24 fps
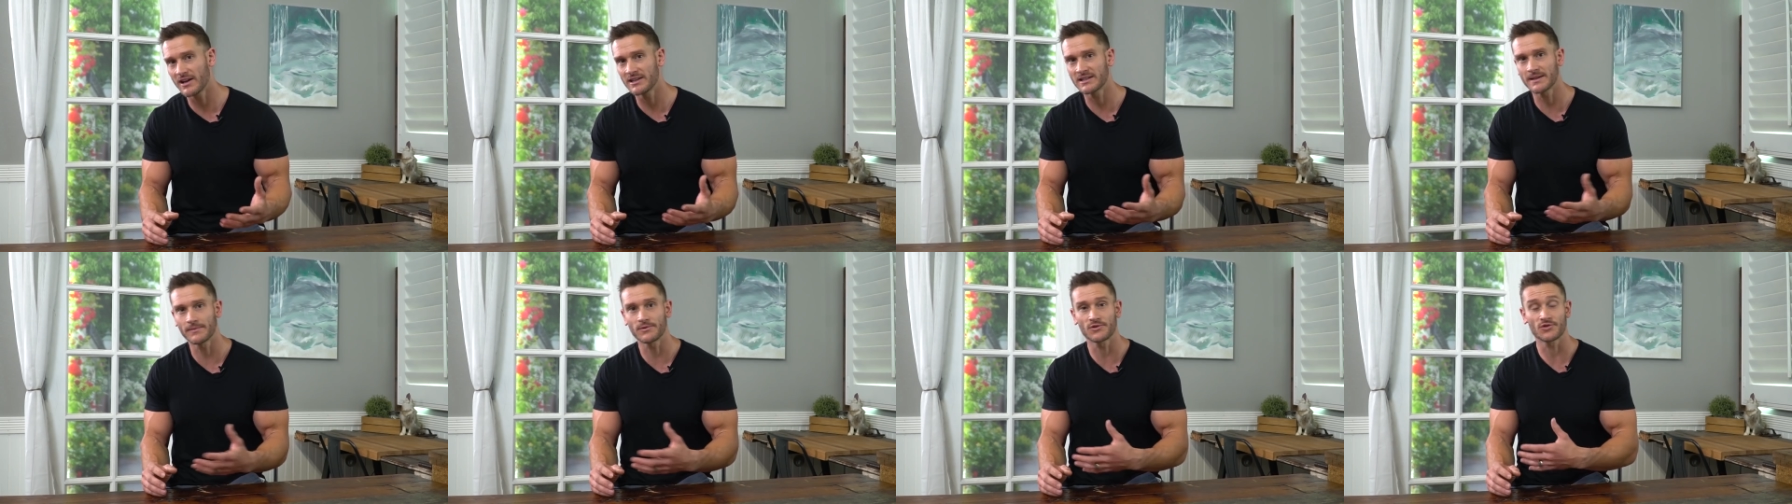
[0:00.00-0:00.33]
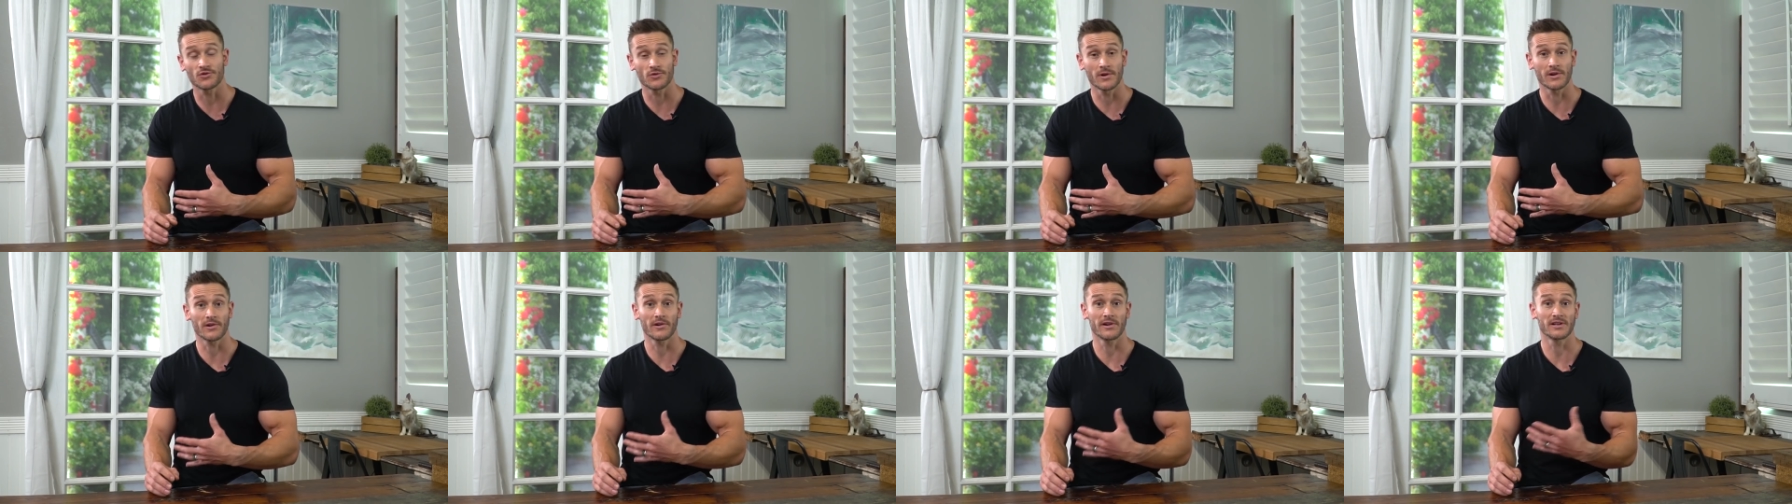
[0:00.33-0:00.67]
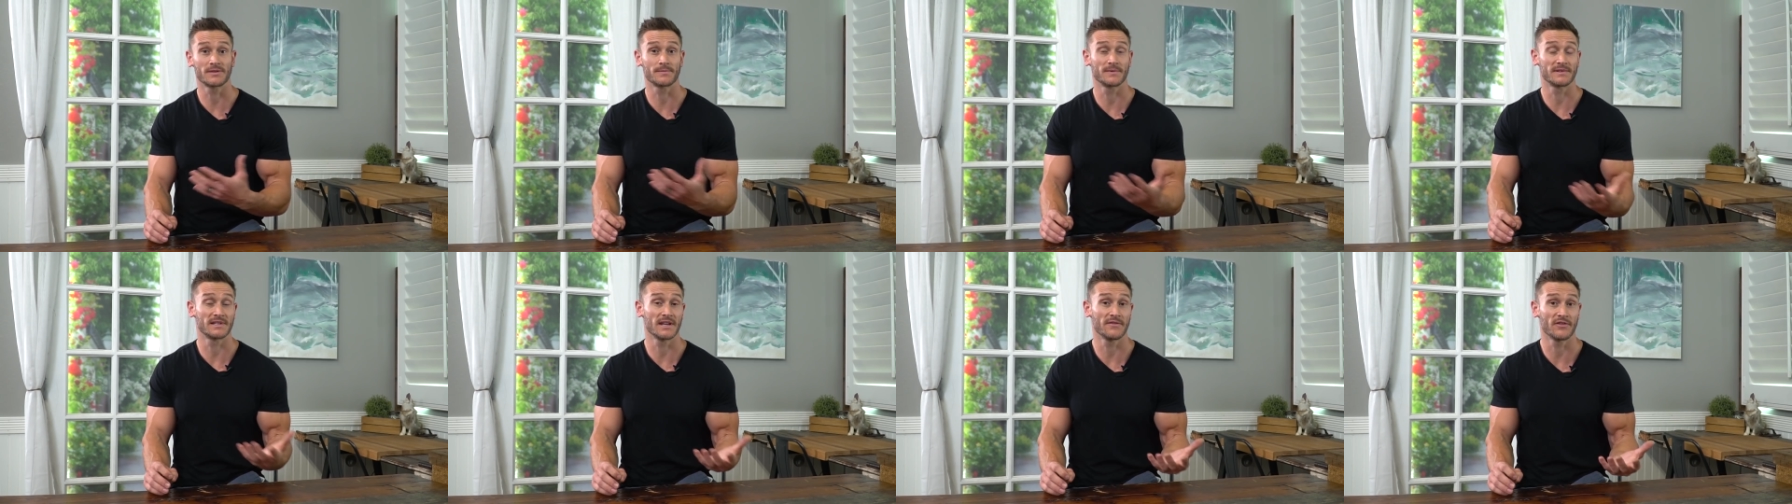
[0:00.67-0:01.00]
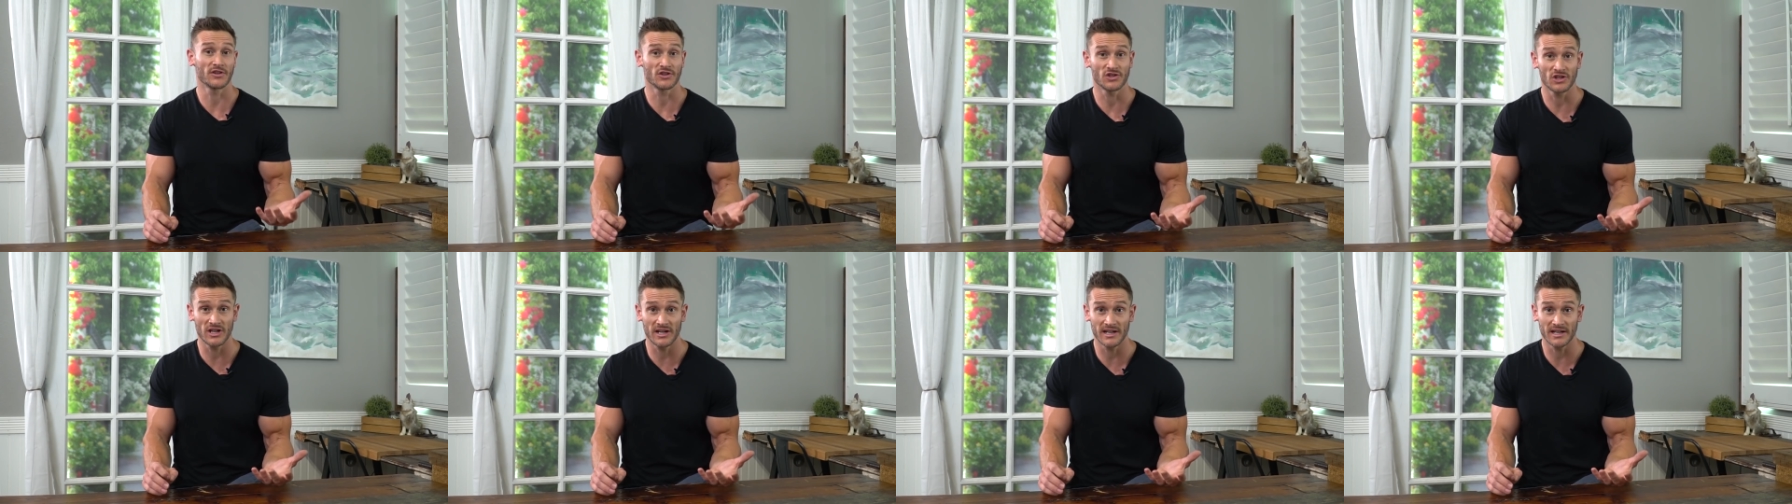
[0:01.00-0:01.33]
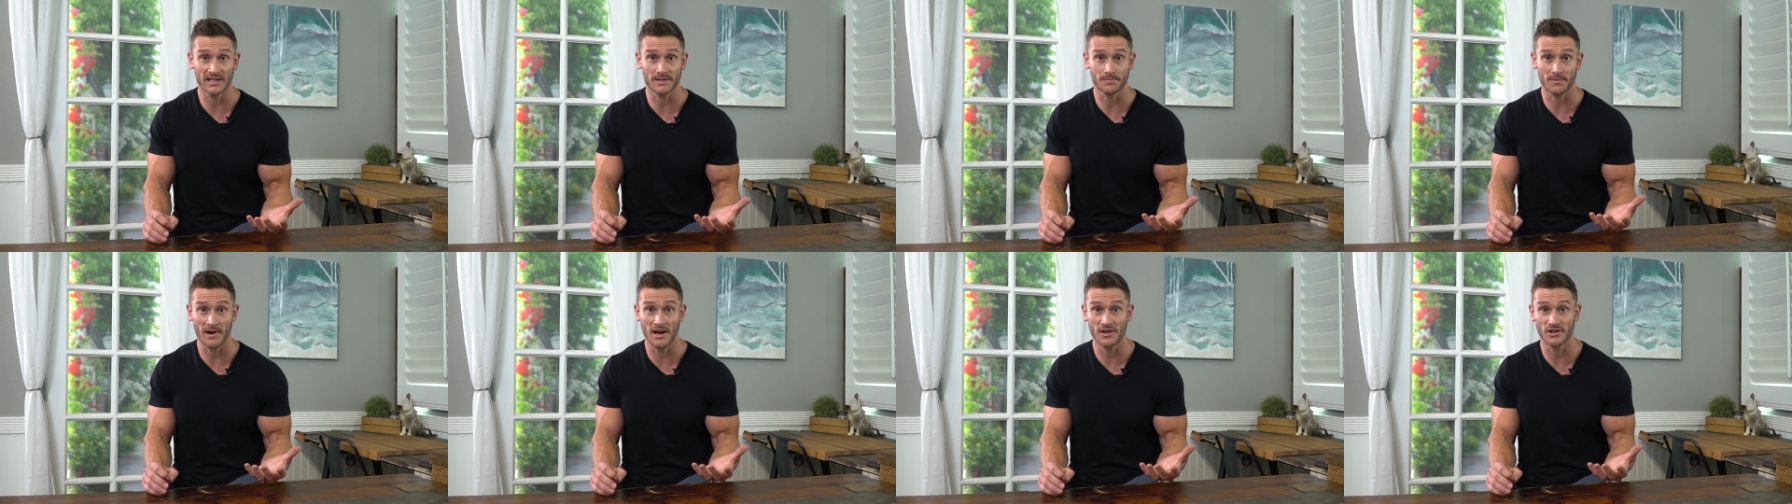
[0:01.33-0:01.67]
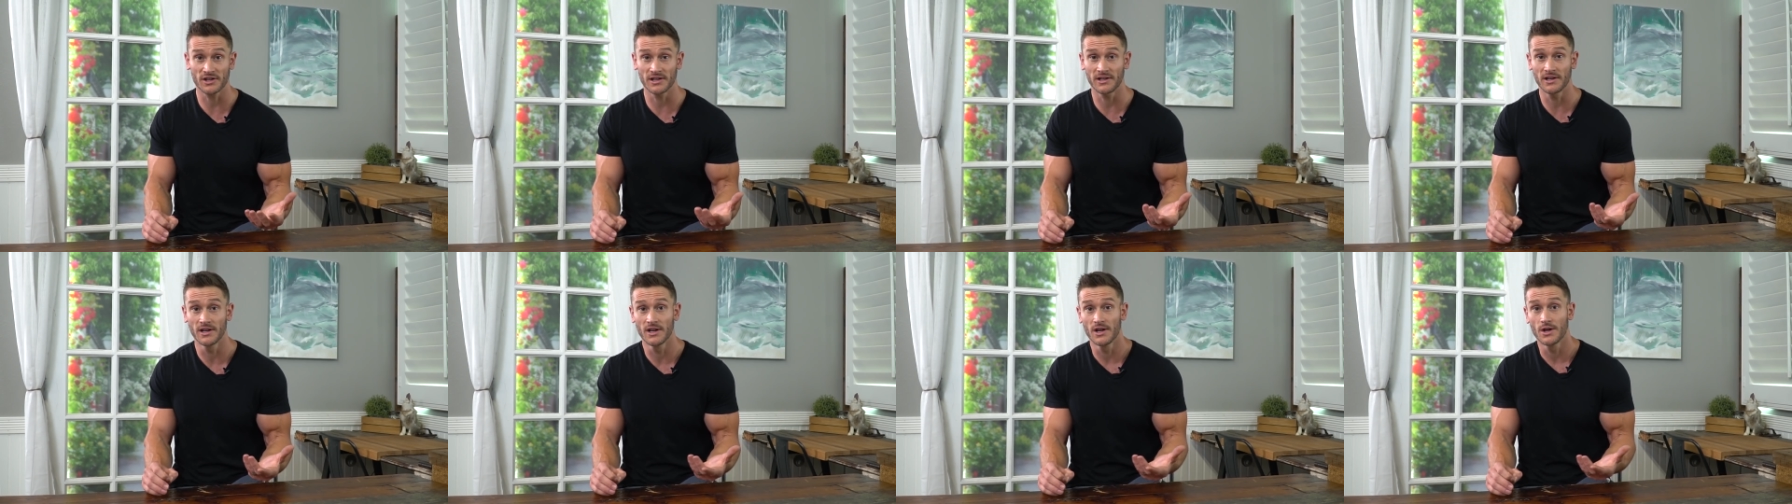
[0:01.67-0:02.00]
ends up triggering specific gene
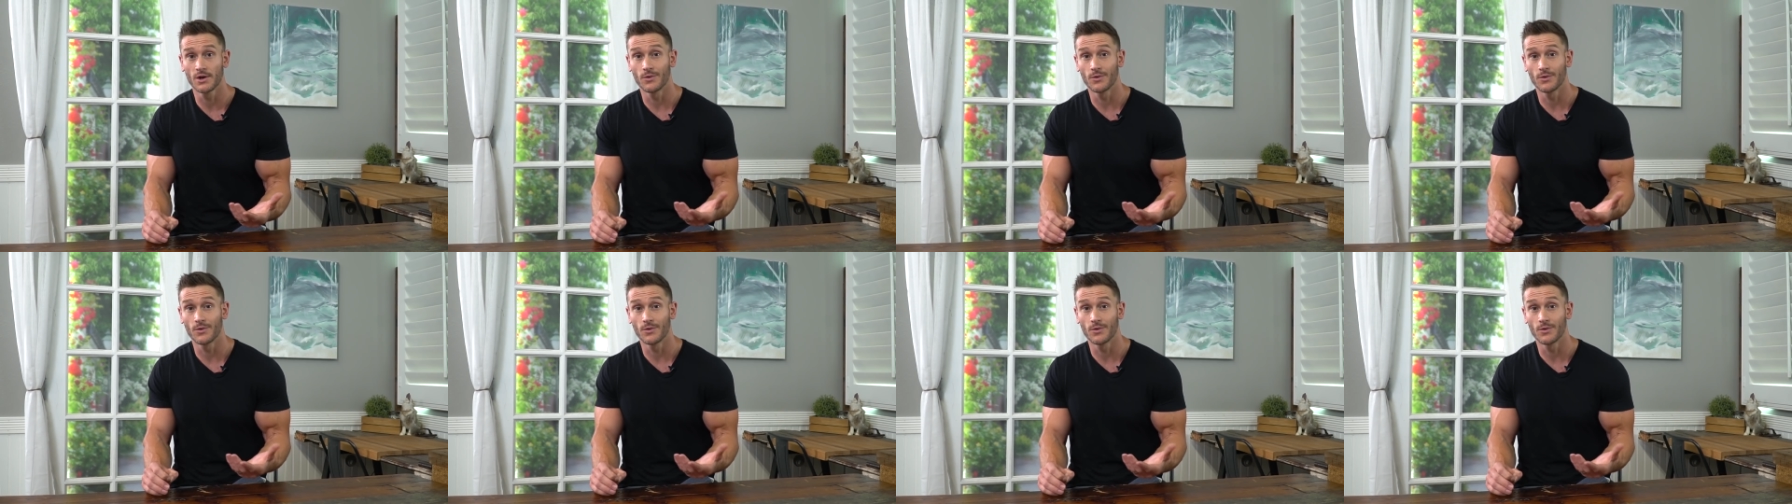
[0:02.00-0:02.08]
expression,